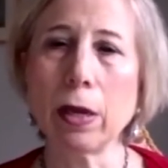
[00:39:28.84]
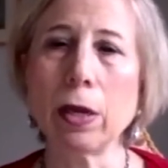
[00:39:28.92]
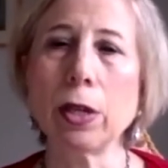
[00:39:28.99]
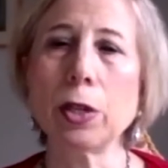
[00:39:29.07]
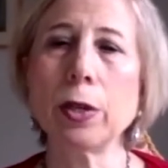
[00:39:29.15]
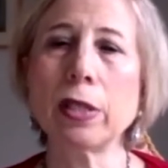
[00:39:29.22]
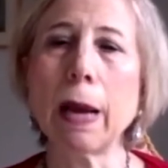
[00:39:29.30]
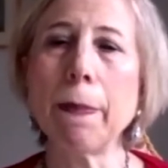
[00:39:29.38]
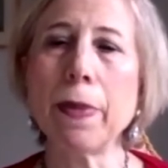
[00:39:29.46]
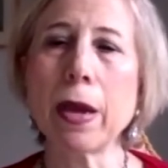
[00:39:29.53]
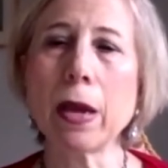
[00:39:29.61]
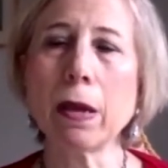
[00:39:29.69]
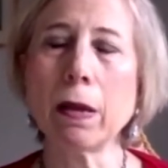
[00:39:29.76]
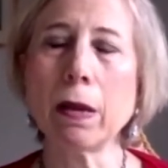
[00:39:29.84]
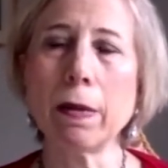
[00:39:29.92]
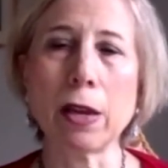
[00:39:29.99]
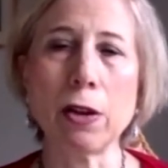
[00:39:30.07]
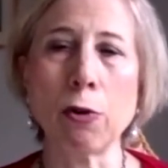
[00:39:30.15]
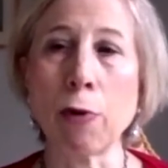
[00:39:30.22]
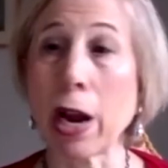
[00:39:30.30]
to something that
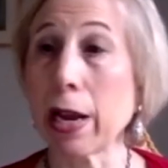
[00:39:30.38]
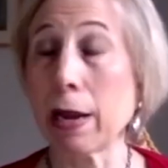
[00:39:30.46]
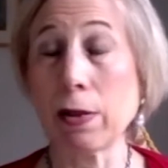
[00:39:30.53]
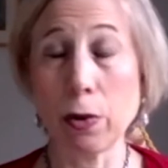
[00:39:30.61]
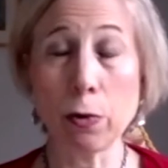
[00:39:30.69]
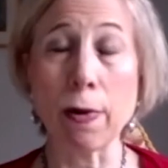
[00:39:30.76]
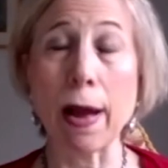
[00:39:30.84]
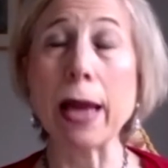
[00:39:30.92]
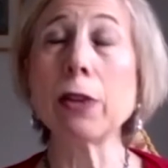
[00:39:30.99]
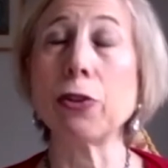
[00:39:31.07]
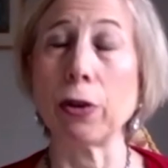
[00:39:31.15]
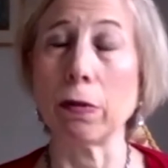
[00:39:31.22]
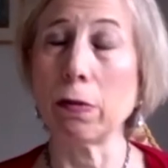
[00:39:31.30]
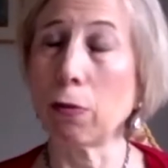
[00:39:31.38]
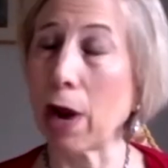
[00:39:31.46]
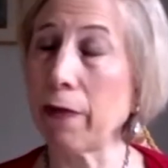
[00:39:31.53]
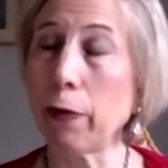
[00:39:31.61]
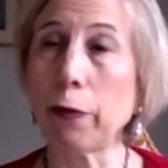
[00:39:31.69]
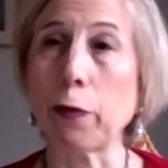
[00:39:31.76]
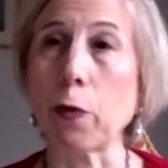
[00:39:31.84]
you're
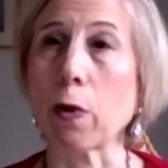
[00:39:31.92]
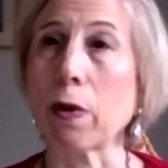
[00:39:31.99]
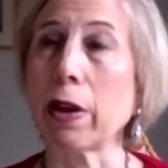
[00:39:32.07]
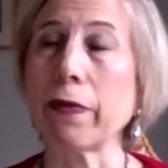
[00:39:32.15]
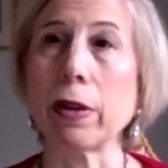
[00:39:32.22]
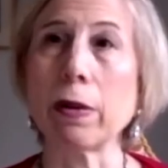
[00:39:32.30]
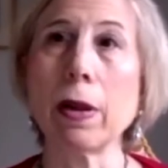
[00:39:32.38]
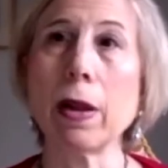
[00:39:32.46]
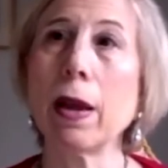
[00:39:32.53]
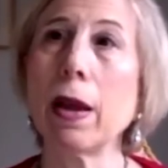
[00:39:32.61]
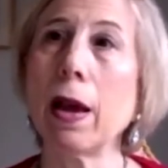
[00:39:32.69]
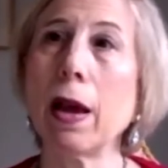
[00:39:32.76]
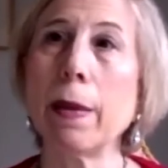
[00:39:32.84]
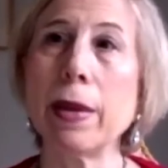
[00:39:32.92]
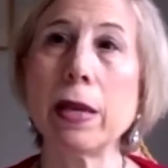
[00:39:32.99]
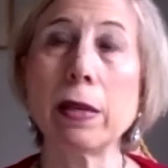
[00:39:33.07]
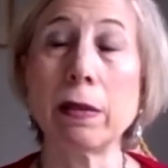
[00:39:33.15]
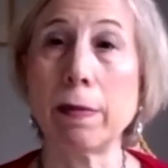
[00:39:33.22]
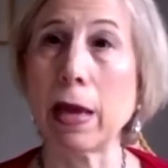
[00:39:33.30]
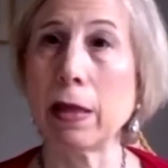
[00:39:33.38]
grateful for even. I mean,
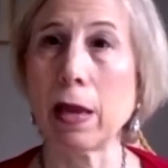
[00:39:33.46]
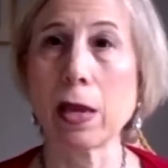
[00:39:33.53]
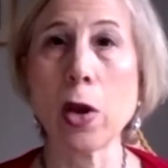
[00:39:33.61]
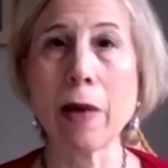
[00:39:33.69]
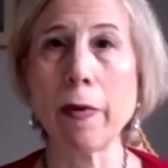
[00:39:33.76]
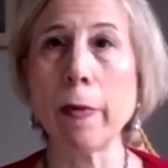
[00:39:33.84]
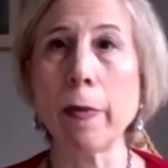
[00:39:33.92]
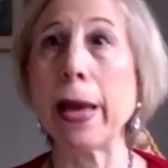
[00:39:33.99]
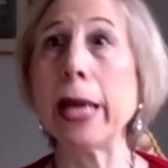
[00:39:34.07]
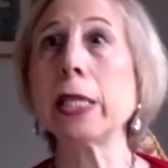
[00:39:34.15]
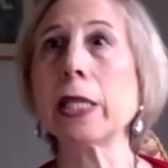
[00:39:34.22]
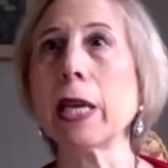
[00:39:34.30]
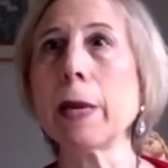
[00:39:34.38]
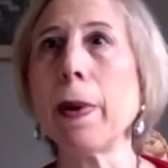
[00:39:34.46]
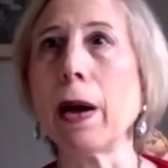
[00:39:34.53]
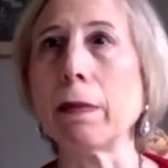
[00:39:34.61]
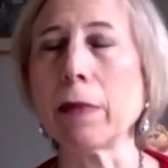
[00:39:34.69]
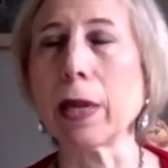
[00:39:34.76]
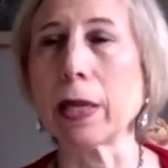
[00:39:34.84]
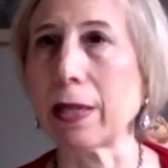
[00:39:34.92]
that you have a bed to sleep on,
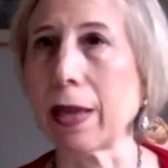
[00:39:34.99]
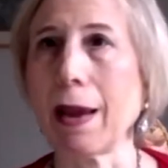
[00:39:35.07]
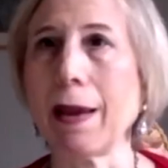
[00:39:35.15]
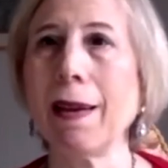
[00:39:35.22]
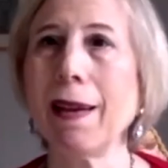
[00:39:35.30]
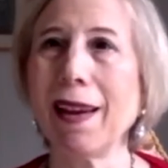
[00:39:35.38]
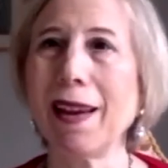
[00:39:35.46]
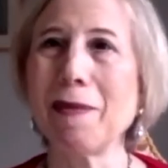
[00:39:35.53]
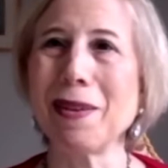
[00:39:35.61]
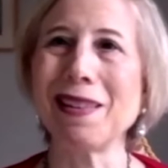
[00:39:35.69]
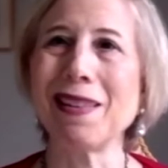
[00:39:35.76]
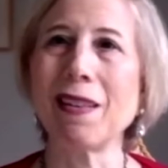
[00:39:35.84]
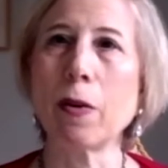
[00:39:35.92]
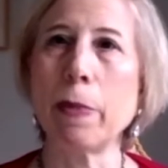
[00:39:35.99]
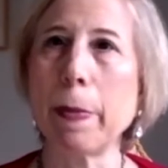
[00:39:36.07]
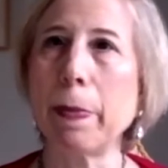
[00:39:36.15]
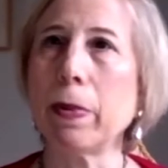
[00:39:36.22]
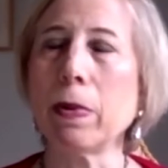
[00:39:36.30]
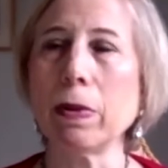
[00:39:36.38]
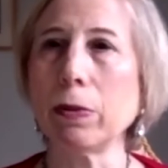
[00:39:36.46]
let's say. I mean, there are
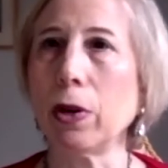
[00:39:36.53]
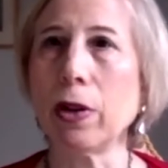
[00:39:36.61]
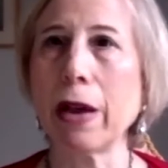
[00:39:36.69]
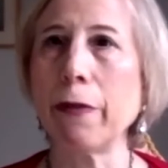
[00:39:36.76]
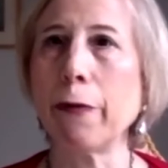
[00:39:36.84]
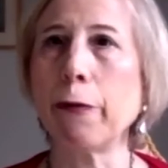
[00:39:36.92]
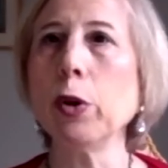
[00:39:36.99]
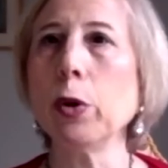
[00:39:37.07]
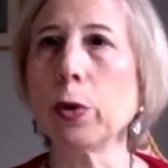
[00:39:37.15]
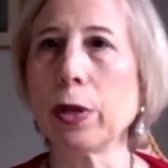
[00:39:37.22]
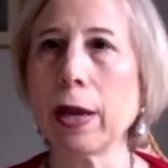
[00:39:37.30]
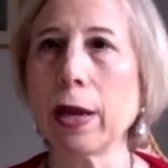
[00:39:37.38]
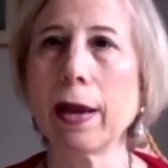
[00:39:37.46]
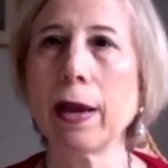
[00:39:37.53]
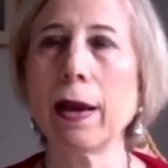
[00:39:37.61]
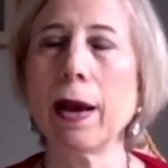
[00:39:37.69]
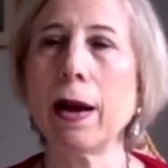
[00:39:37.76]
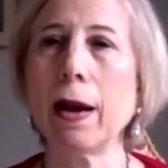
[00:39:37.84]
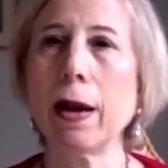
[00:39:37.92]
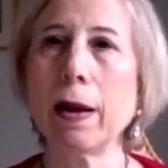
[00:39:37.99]
people who don't have food,
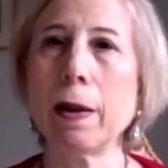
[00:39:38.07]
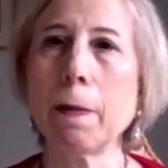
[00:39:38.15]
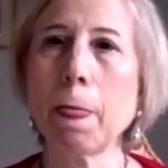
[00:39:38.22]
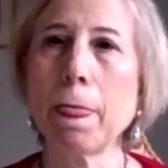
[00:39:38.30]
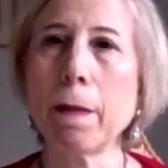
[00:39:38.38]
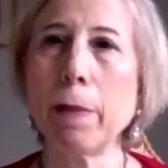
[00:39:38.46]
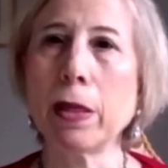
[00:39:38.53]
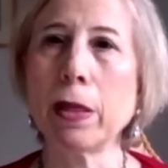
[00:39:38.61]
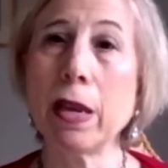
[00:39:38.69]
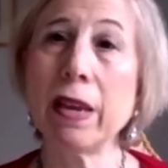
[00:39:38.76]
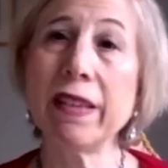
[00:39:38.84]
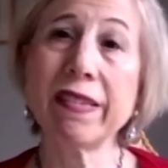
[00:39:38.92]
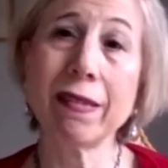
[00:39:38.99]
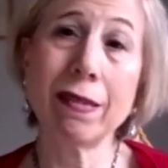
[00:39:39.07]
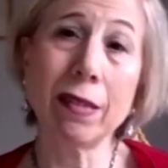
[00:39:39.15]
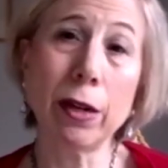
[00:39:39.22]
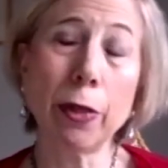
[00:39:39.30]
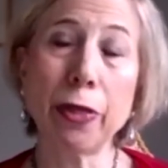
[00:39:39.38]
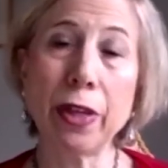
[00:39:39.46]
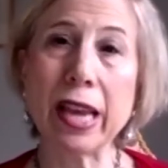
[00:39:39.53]
but these little
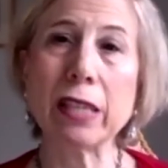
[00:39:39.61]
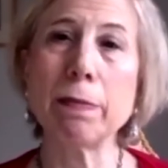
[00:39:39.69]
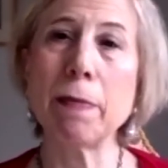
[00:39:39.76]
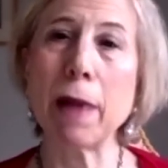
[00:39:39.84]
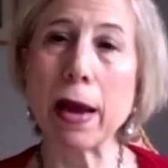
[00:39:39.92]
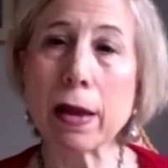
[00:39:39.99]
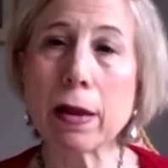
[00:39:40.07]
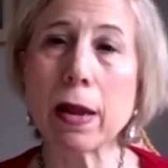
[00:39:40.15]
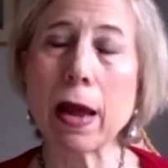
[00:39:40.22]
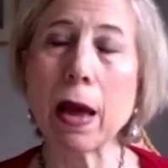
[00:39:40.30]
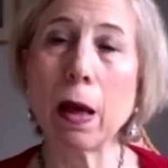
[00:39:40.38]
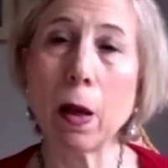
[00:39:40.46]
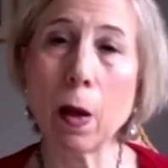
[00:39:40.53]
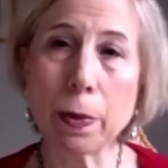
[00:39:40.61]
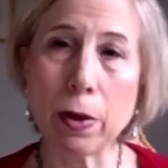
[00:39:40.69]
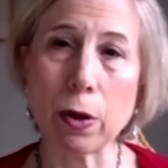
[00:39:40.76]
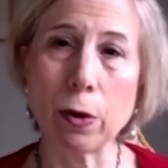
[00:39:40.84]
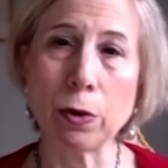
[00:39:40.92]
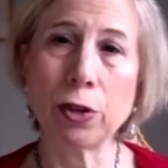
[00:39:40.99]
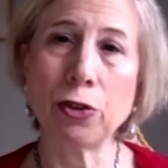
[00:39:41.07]
things might help
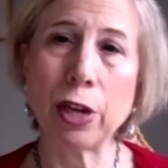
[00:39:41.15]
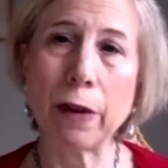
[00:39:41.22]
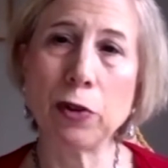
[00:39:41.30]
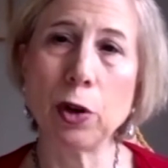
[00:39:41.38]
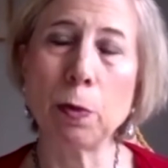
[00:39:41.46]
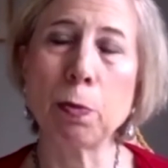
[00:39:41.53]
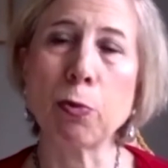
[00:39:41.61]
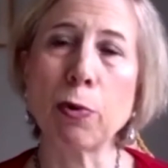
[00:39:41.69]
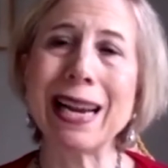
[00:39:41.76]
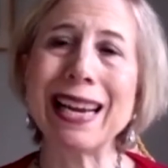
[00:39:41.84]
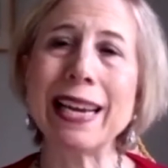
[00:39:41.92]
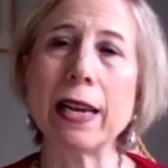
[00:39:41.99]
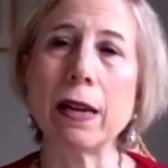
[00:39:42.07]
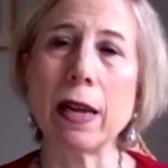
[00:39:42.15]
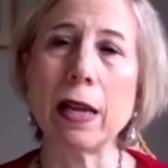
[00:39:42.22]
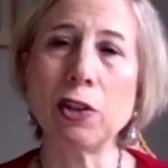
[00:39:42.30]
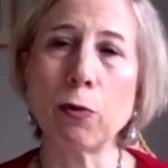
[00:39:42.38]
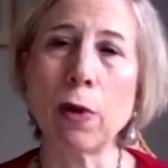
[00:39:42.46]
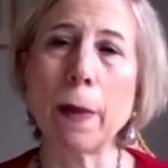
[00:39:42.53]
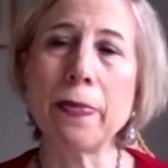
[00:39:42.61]
you to shift your brain,
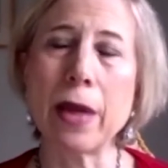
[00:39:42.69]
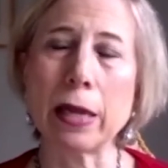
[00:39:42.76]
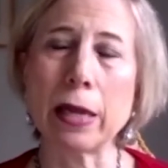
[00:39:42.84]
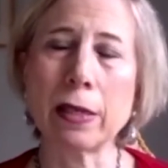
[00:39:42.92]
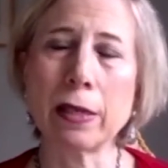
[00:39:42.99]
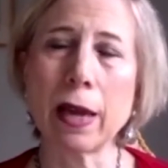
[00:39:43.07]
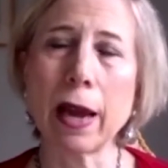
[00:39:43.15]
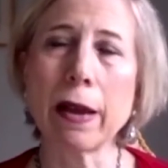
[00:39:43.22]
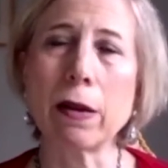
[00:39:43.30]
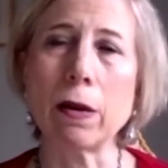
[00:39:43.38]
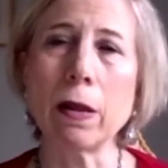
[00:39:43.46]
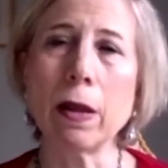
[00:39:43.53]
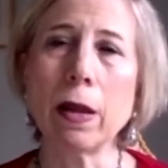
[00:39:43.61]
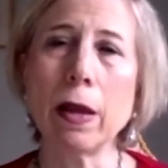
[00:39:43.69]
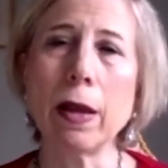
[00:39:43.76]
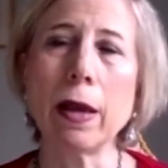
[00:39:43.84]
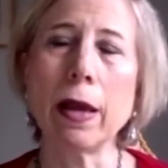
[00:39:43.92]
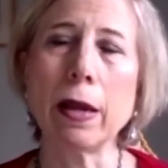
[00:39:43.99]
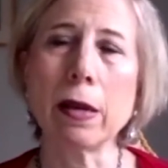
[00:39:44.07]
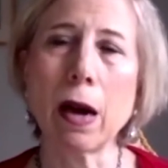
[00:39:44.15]
interrupt that cycle,
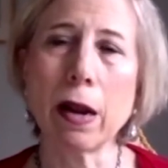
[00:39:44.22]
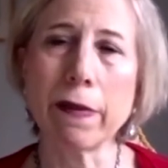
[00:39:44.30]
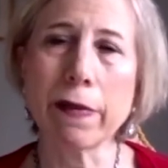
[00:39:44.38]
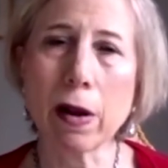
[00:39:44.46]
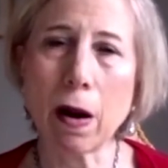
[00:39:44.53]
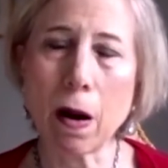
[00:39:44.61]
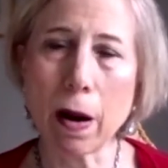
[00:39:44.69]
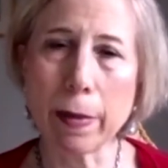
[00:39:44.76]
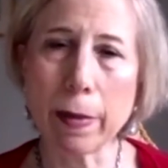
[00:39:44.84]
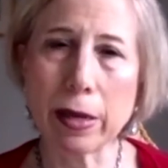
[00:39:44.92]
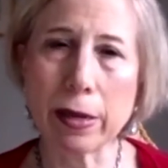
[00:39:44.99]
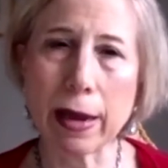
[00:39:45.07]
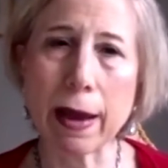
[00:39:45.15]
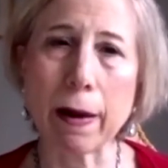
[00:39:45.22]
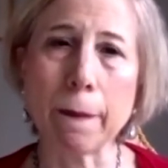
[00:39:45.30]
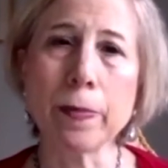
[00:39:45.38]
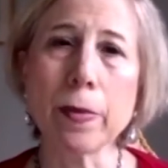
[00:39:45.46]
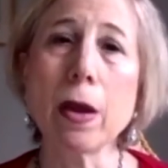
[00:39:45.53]
and kind of calm it down.